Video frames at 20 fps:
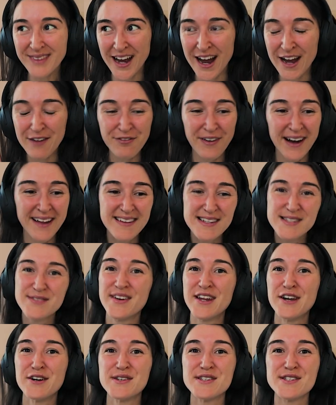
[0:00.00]
I find these
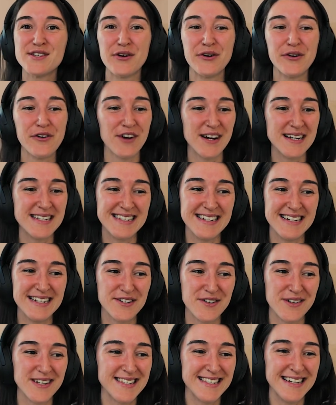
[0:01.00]
videos so crazy
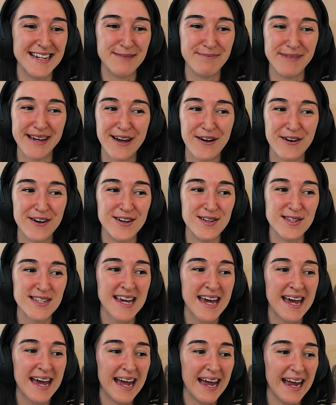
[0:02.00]
interesting because
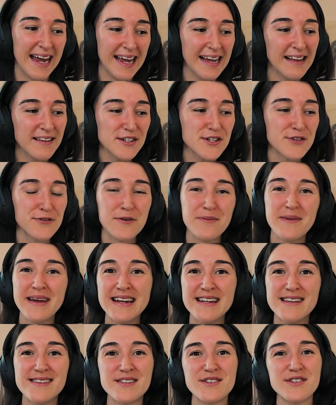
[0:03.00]
English for
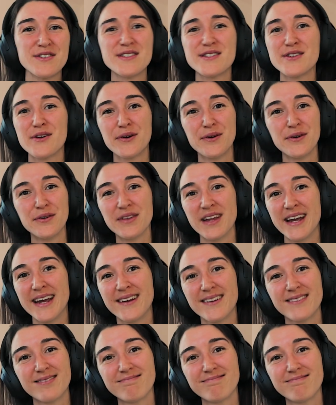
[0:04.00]
me is just so, like,